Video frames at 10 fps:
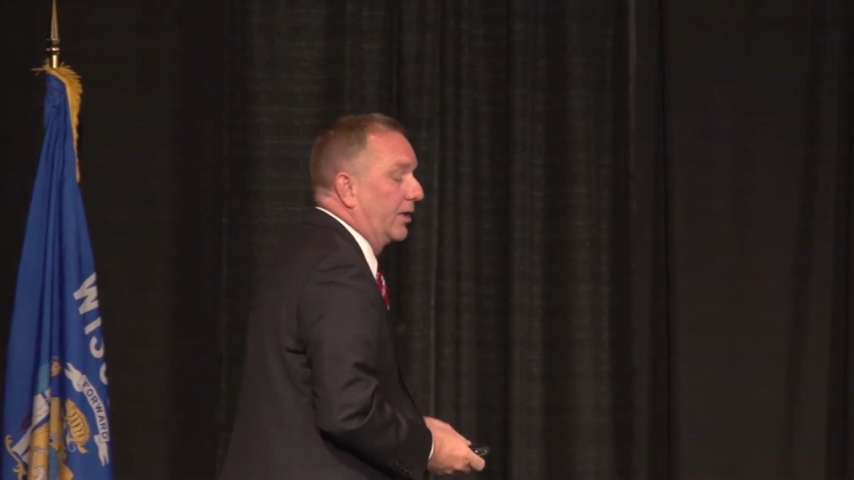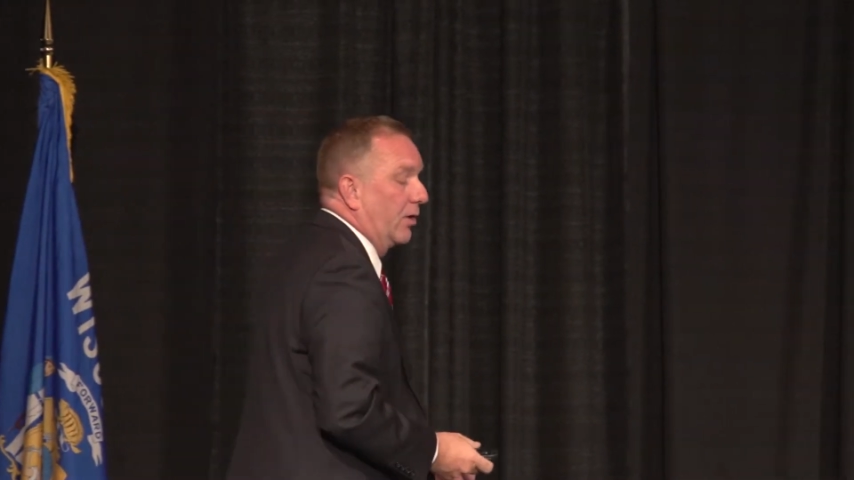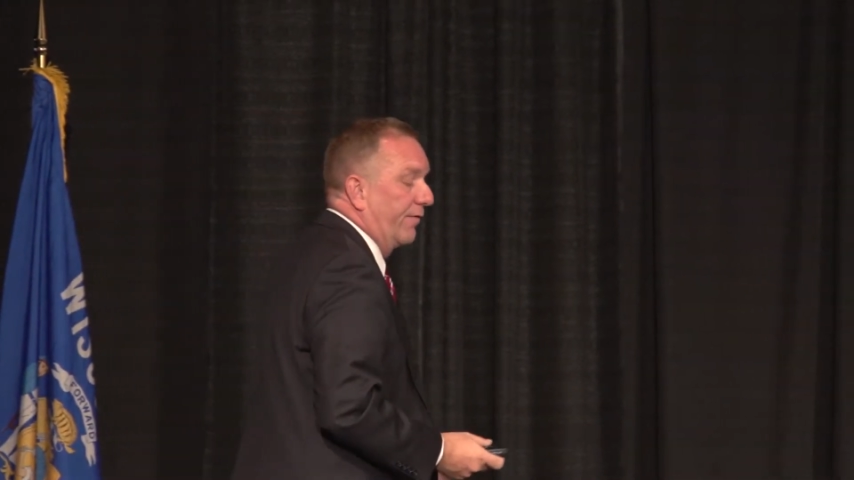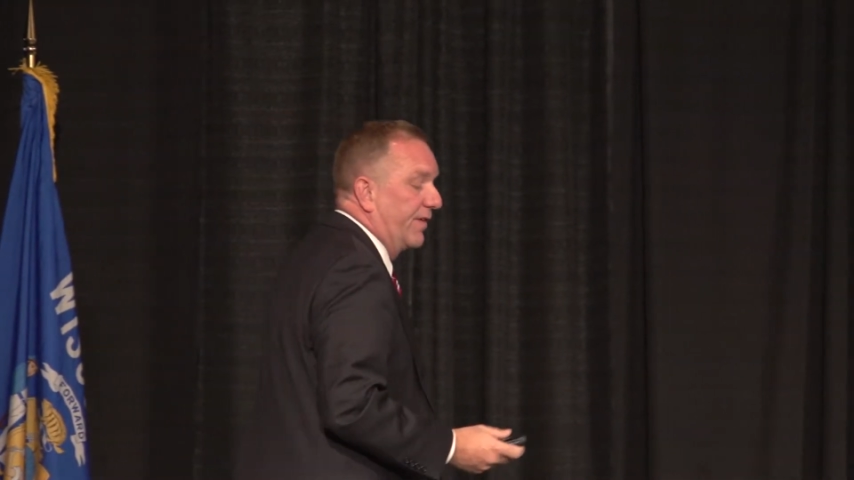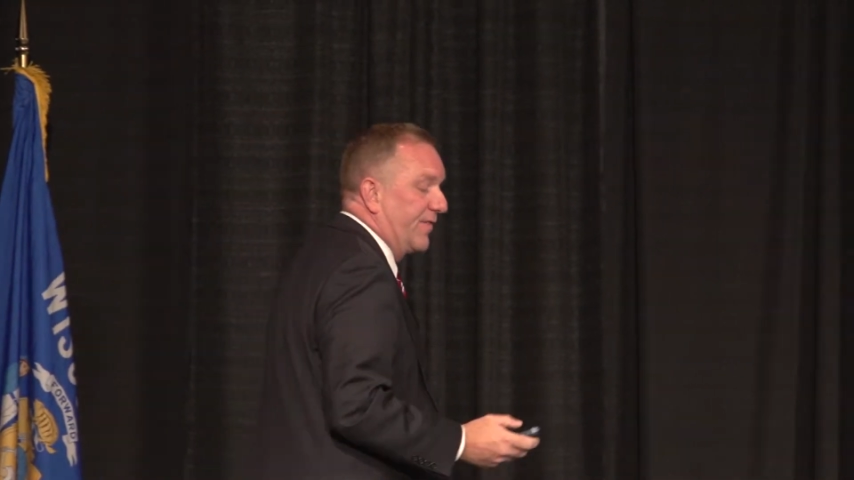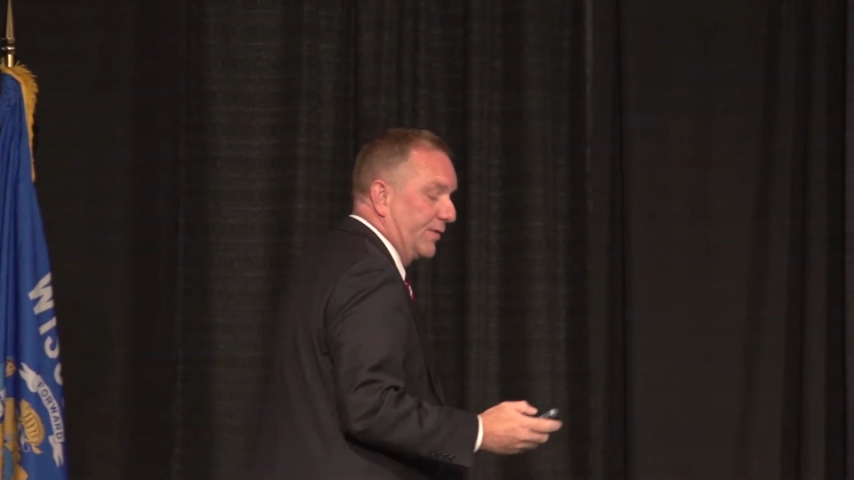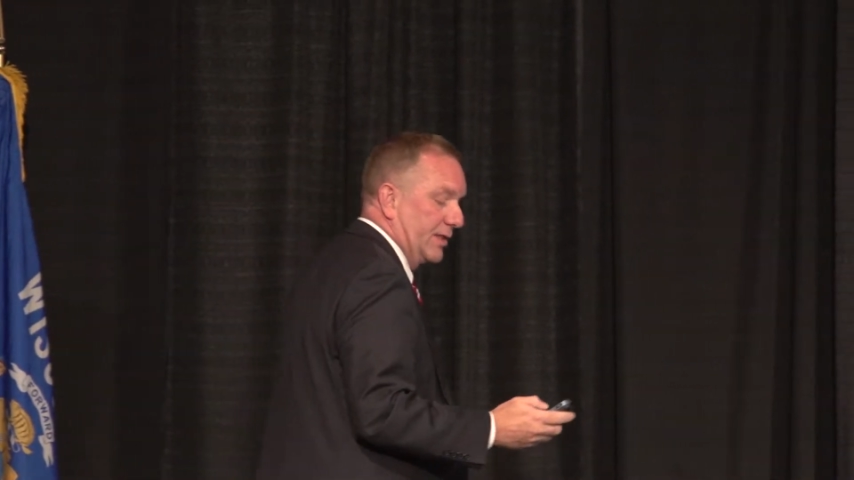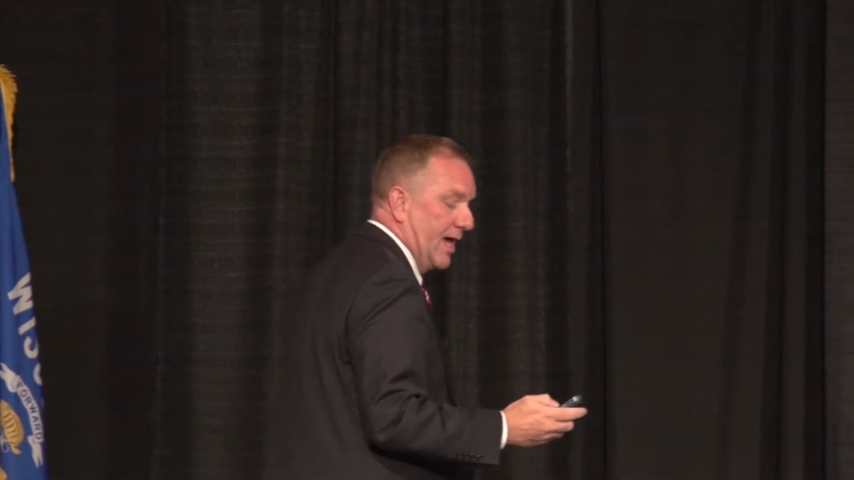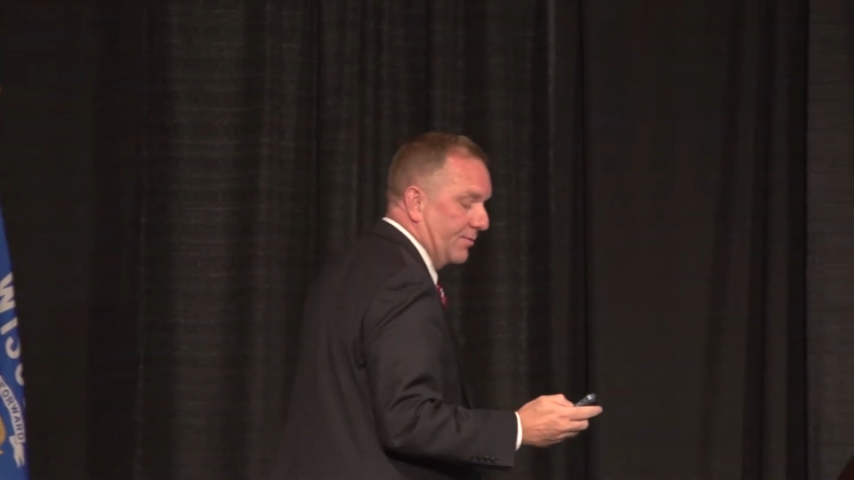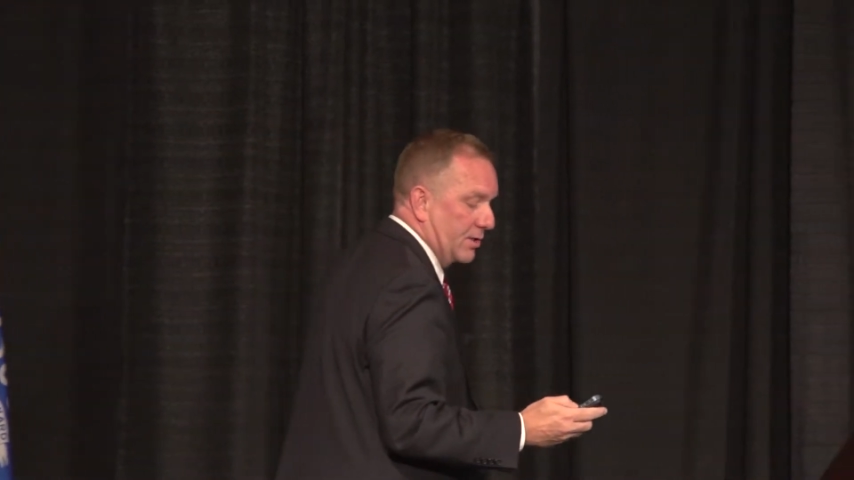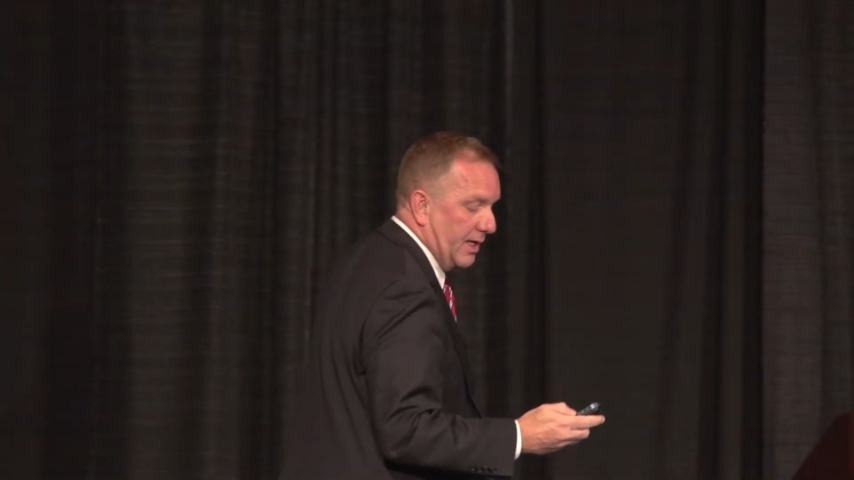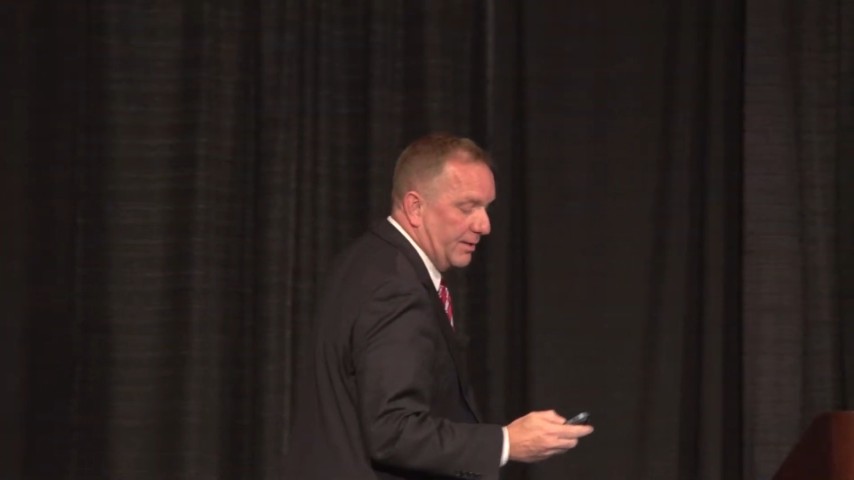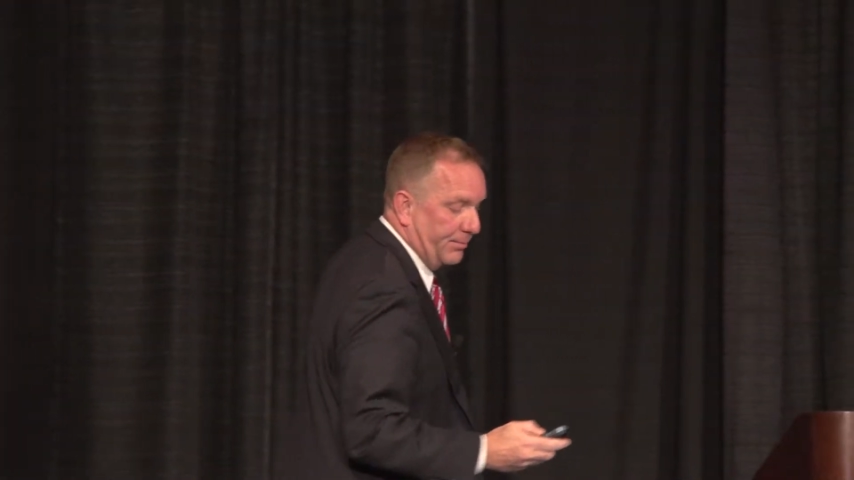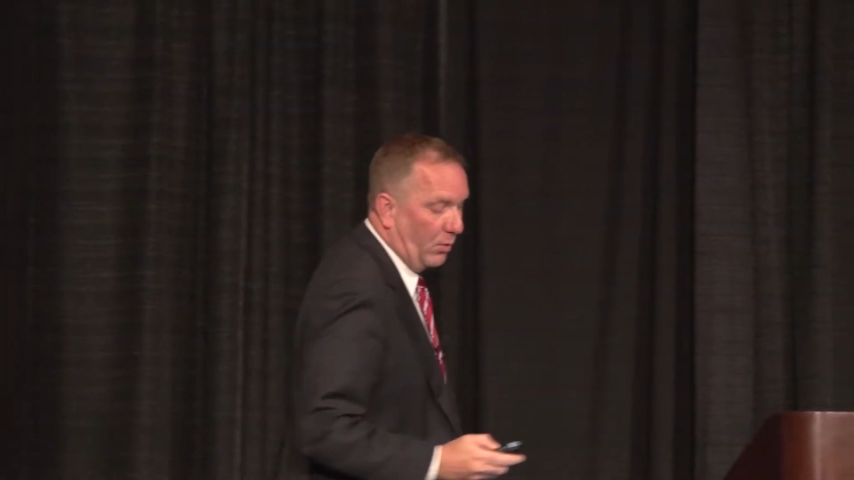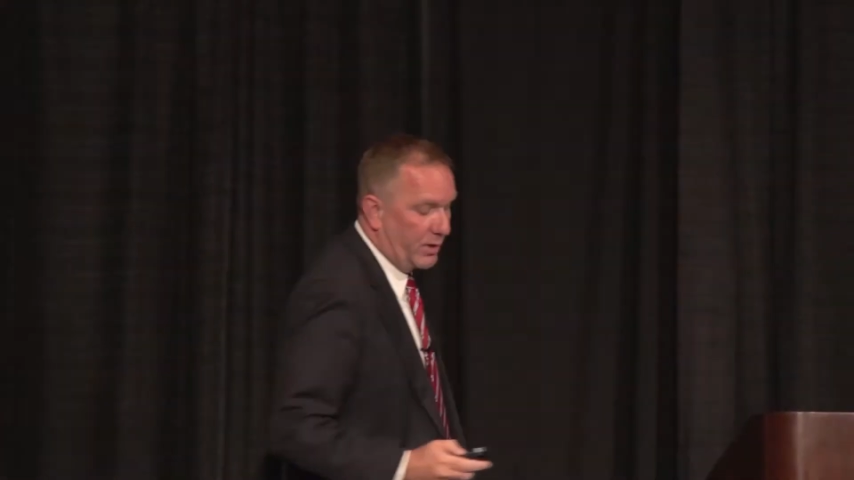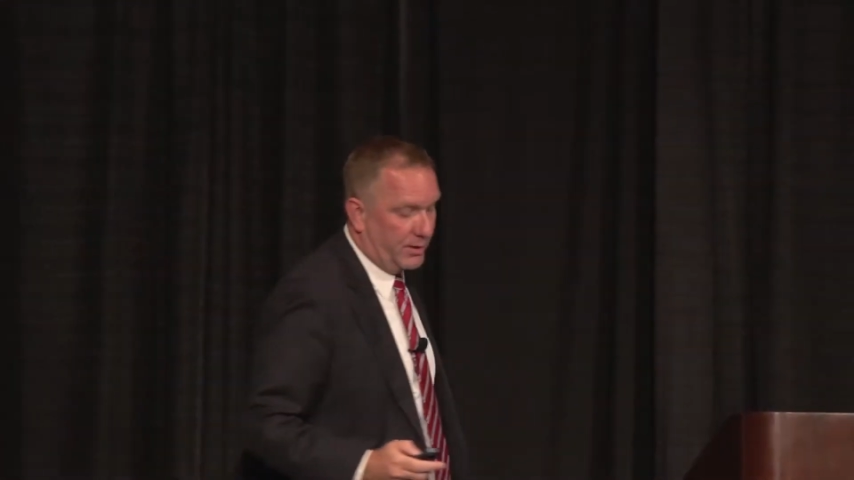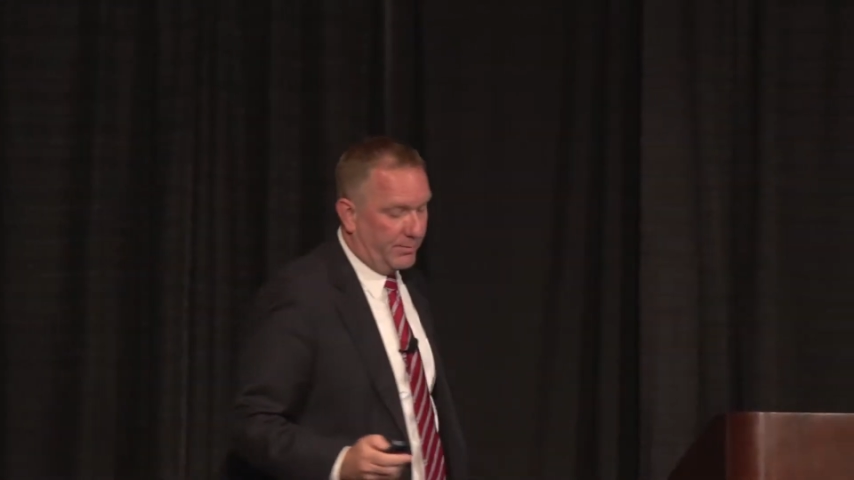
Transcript: you know, the 50,000 state employees